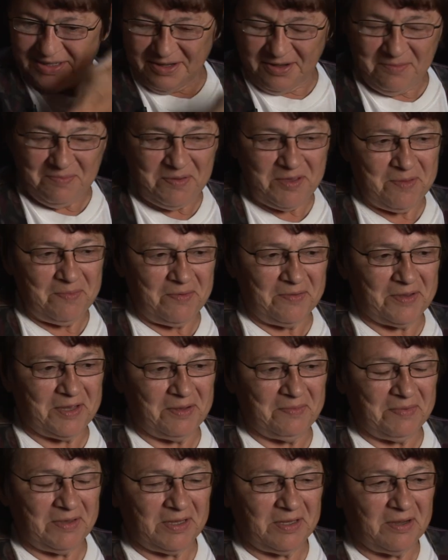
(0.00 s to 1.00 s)
young people
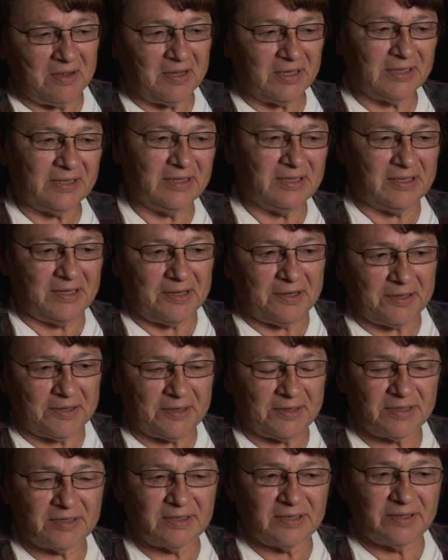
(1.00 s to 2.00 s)
can be taught in, uh,
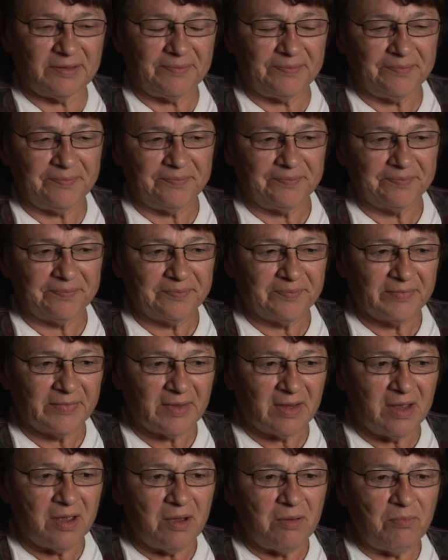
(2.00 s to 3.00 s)

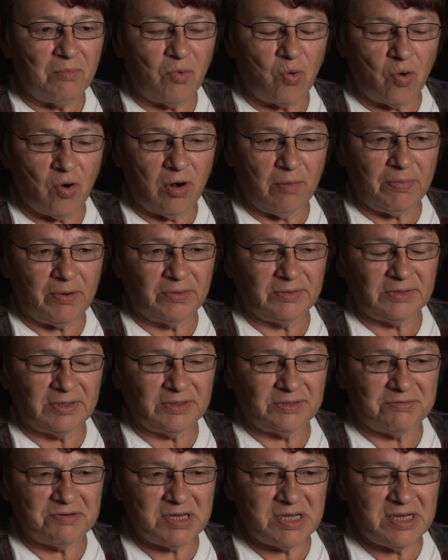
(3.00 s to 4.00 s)
more about the
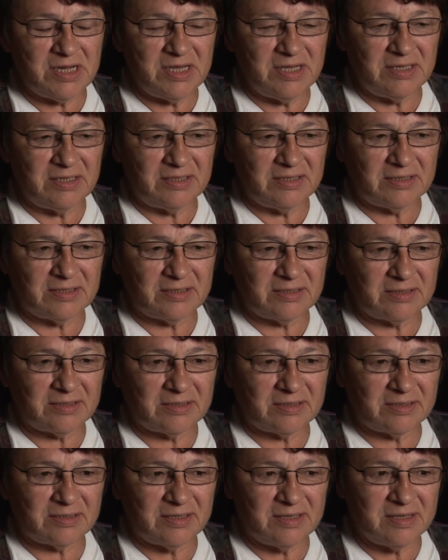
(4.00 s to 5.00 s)

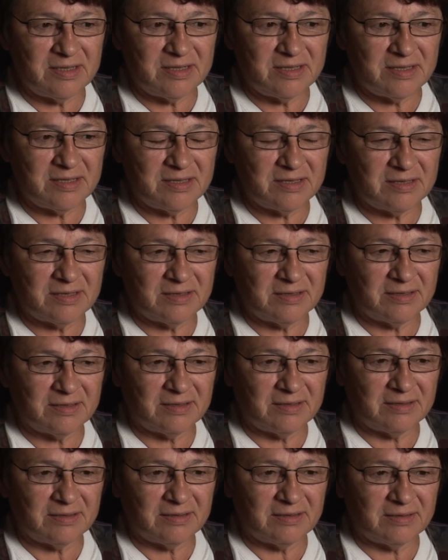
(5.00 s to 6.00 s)
treaties and
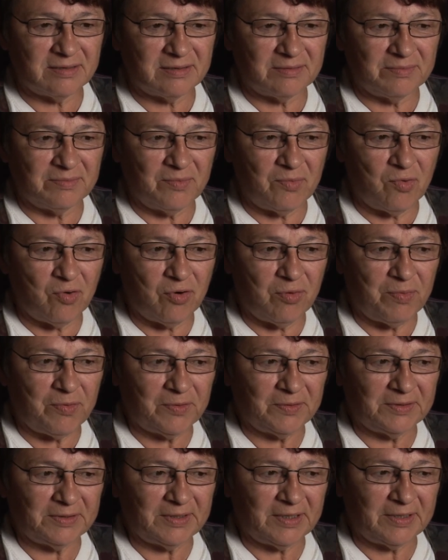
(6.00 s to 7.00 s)
more
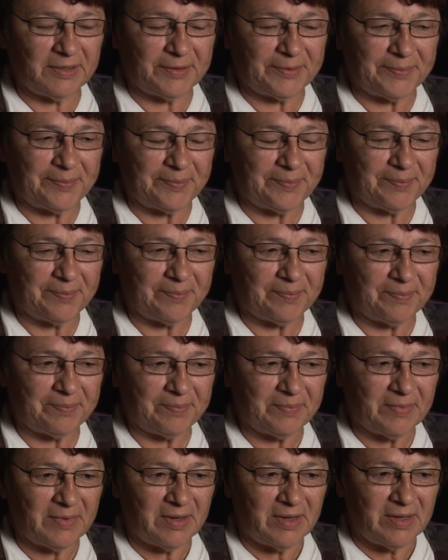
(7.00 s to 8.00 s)
about the, um,
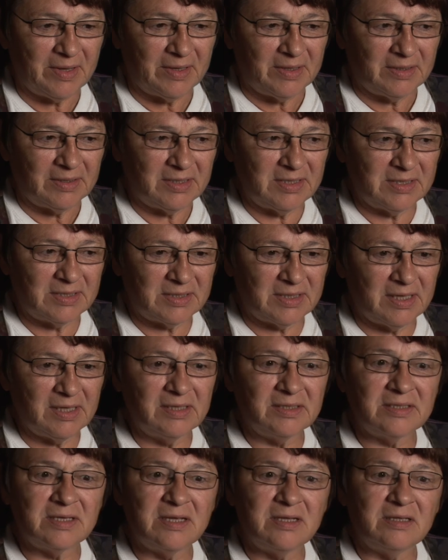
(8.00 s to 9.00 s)
these
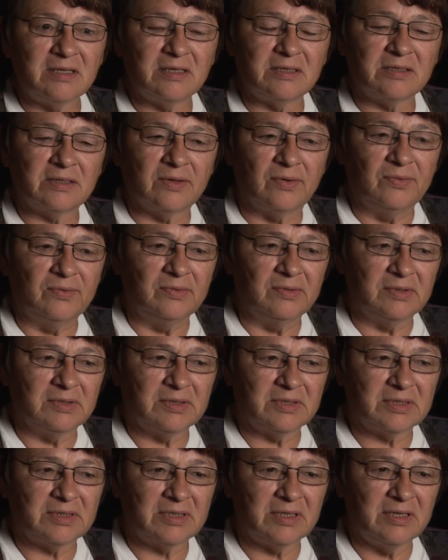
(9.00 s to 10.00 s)
things in the
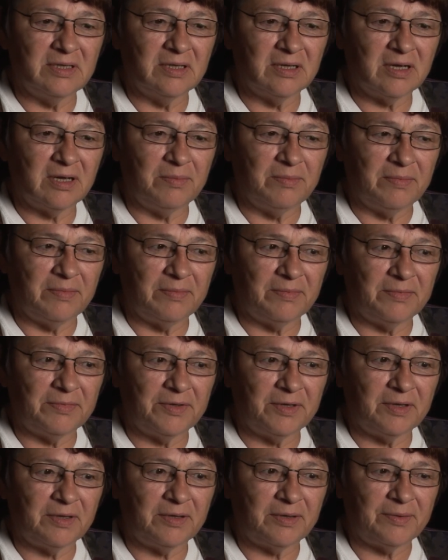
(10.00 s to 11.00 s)
schools, in the,
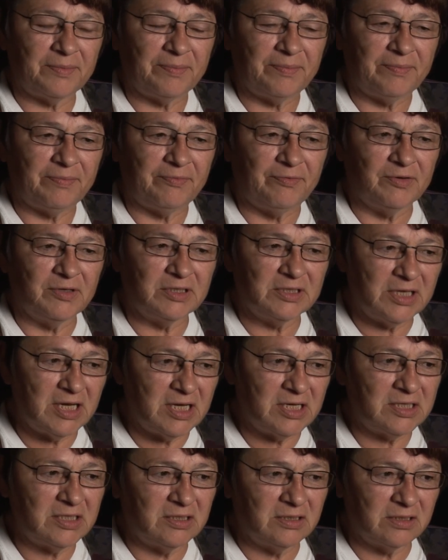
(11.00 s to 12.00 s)
the First
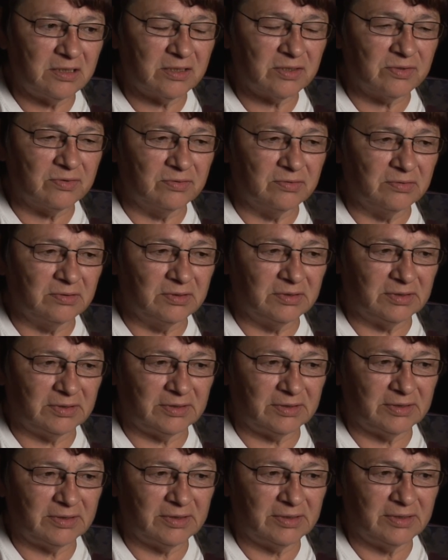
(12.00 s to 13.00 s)
Nation
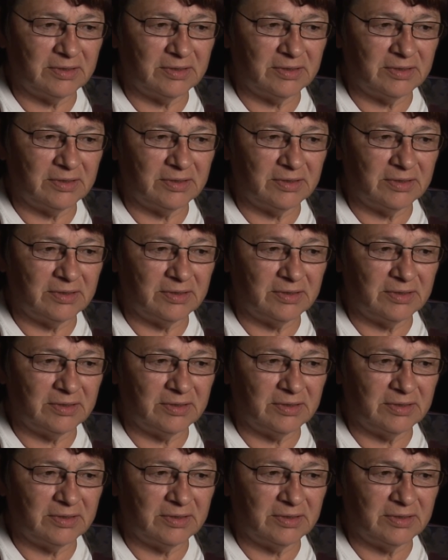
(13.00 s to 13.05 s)
schools